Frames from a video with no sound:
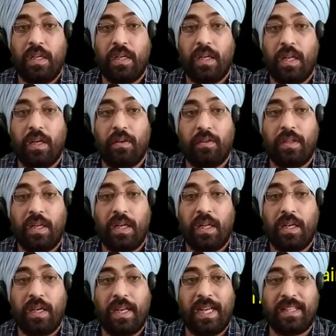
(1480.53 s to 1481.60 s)
Now the
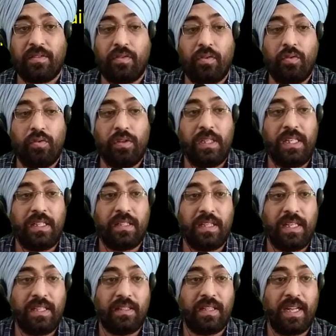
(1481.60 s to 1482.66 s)
next rule, it
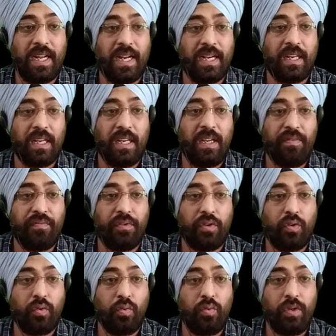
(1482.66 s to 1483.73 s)
says that if
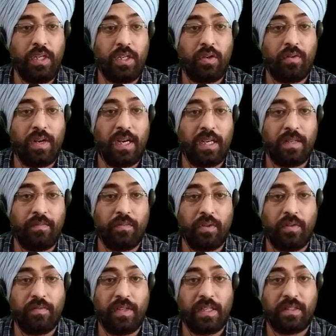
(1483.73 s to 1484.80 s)
two heteroatoms
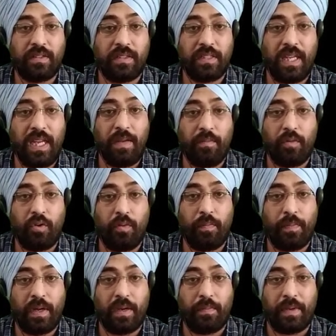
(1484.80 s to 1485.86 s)
of the same group
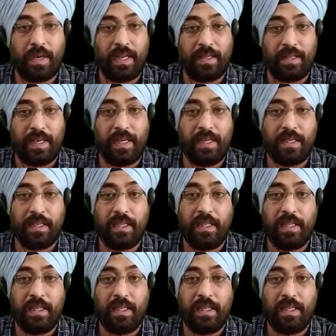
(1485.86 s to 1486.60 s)
are present,